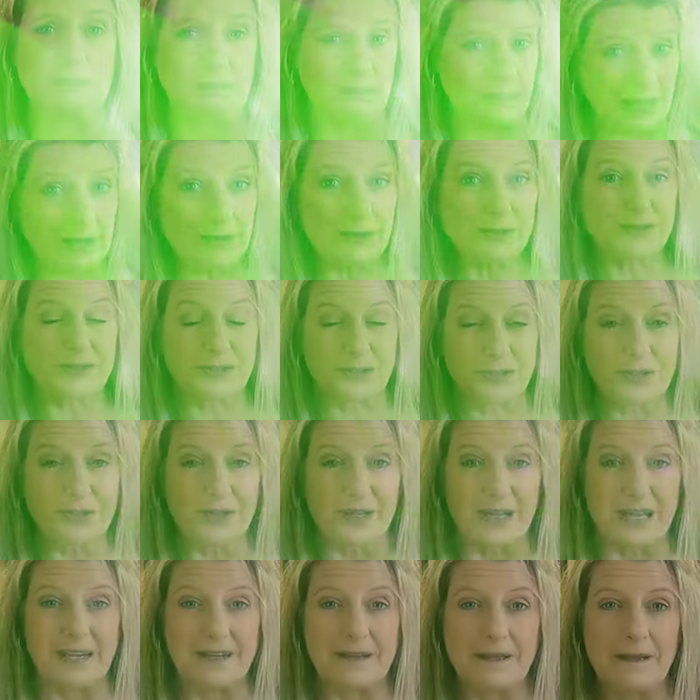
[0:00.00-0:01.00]
smells
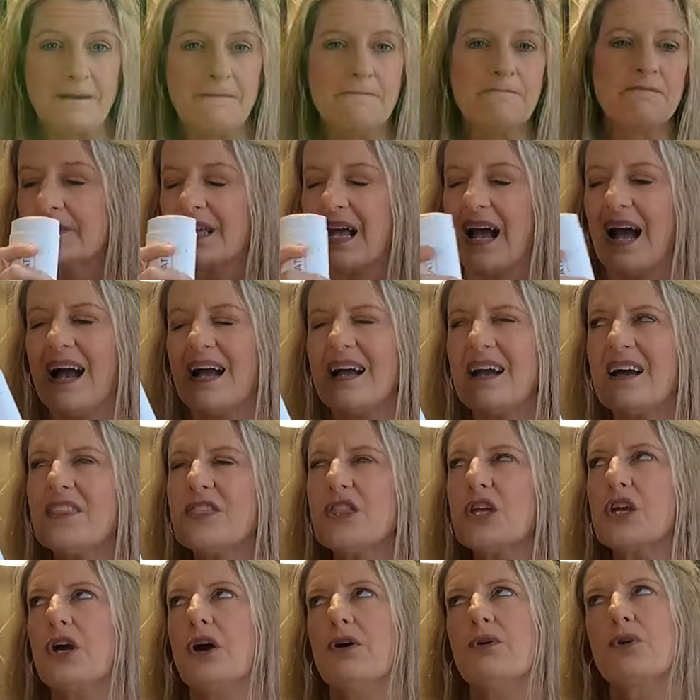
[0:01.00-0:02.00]
good. I
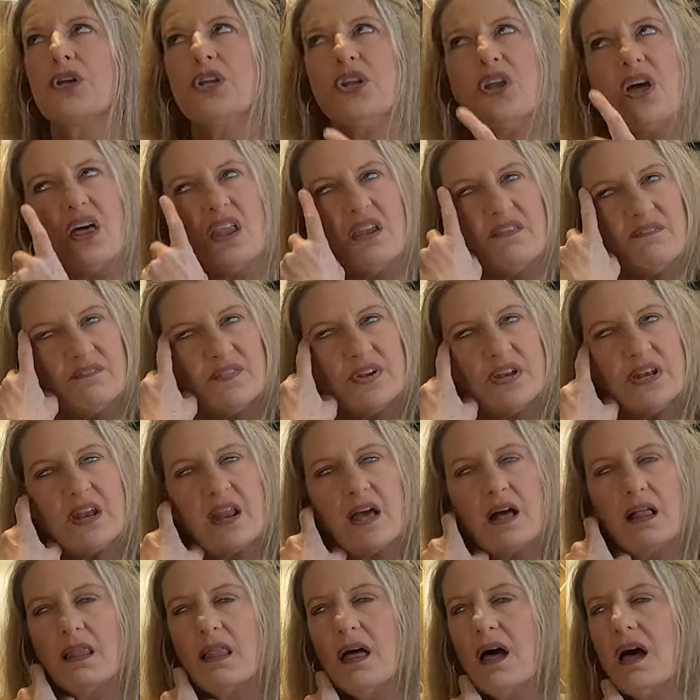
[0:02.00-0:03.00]
got the coconut and
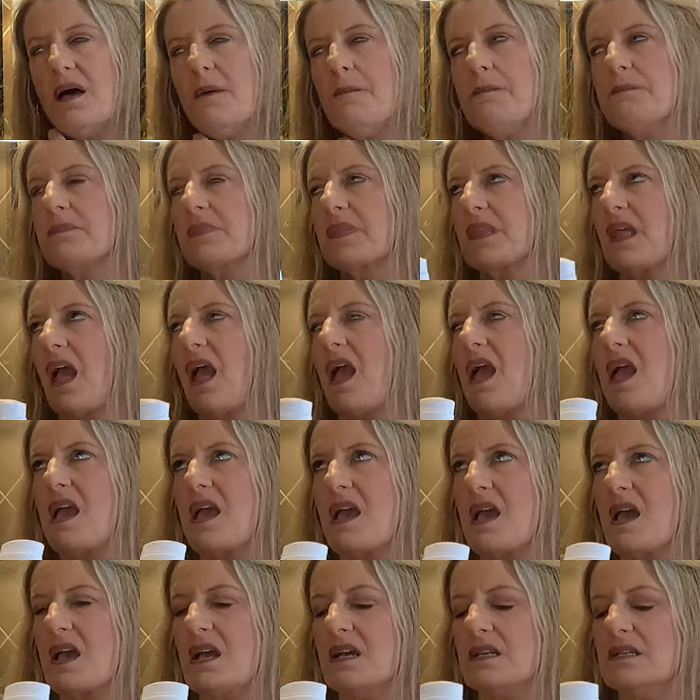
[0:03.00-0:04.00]
vanilla
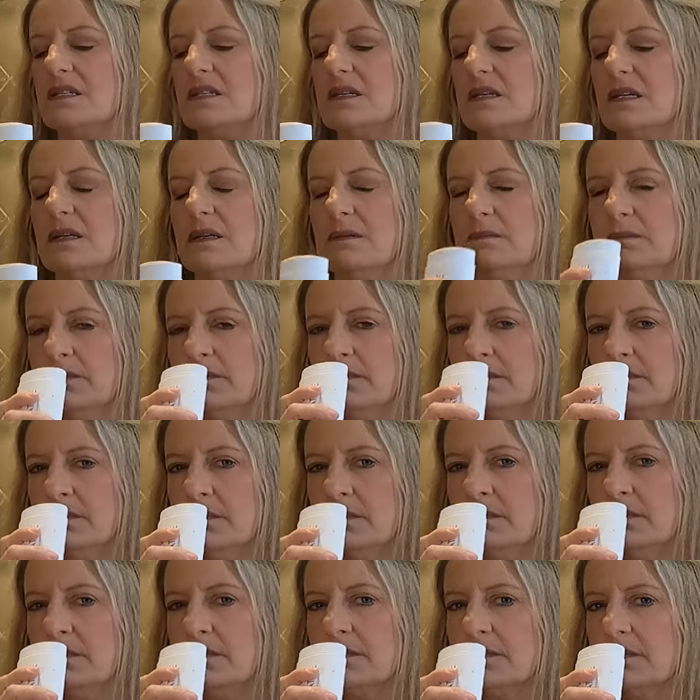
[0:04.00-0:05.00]
and
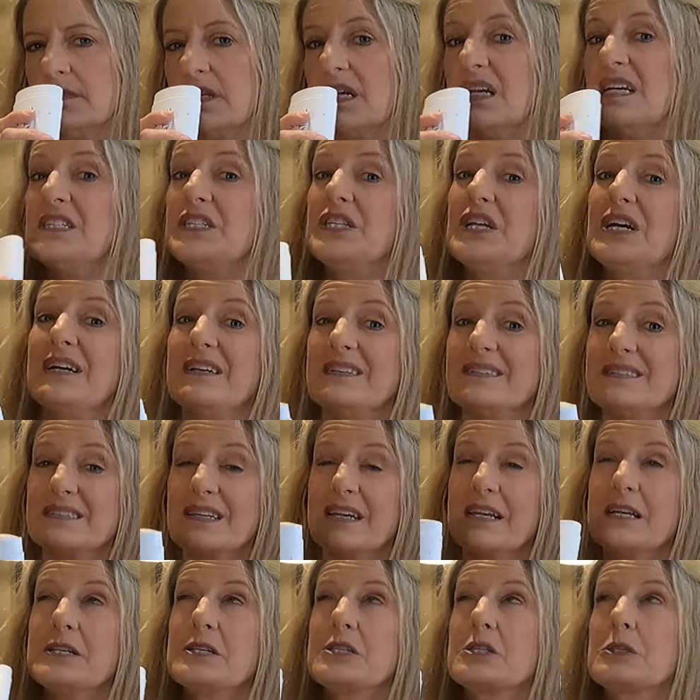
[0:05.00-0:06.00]
it does.
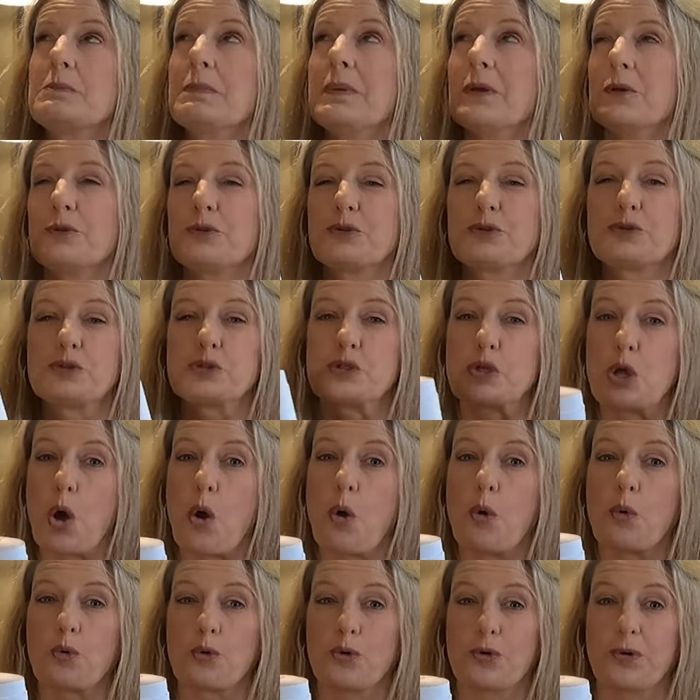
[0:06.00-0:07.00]
It smells
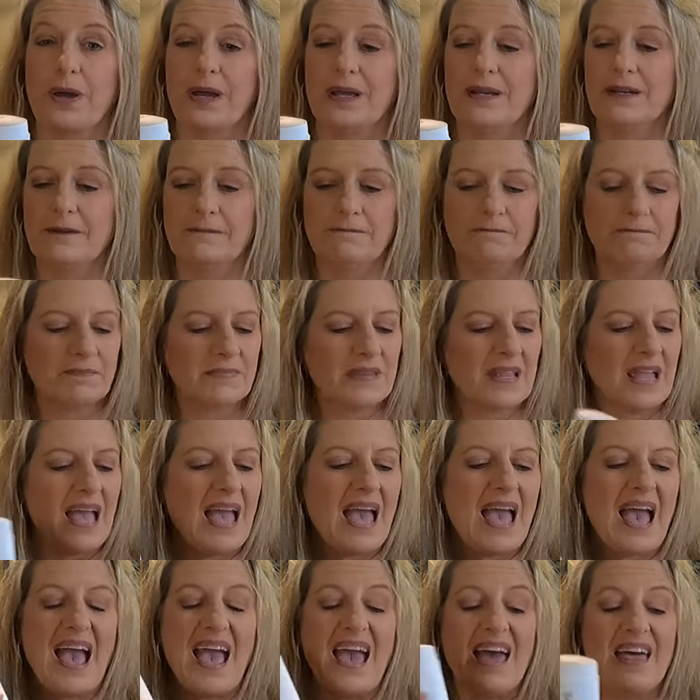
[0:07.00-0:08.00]
so good.
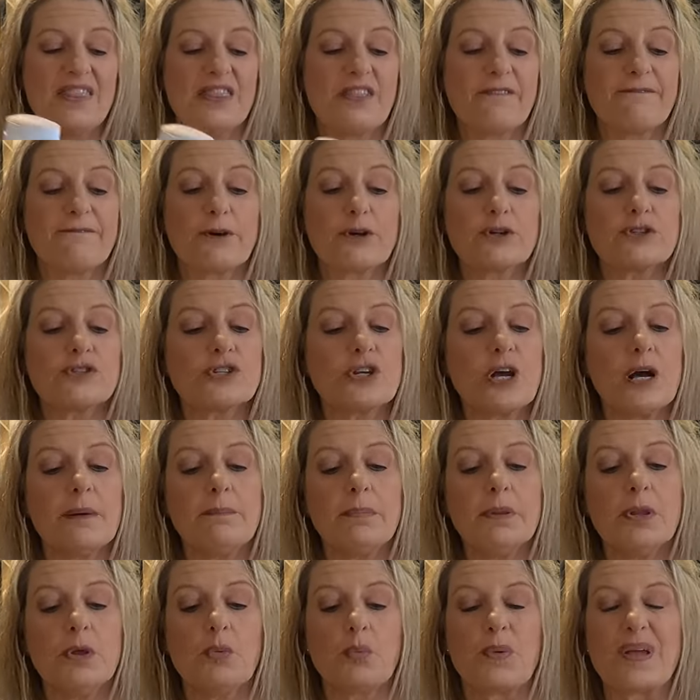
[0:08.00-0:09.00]
And the first
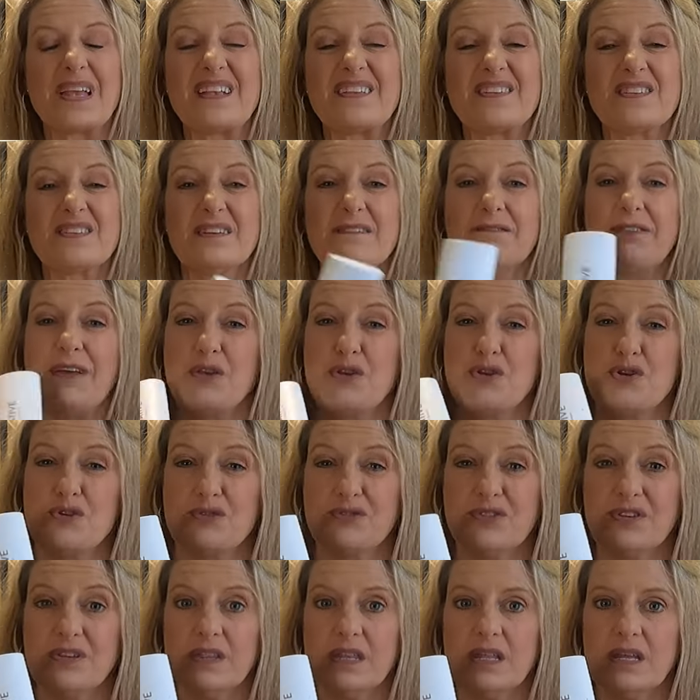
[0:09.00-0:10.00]
couple of weeks of
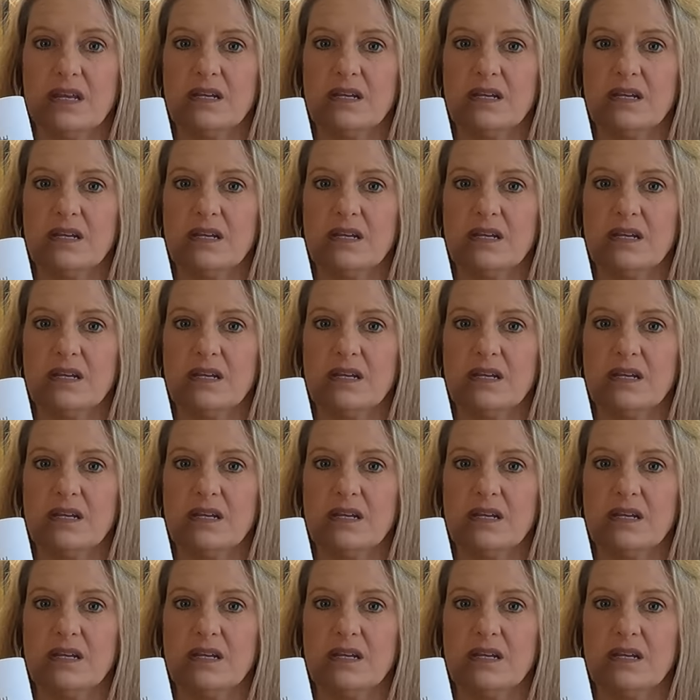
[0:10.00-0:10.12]
using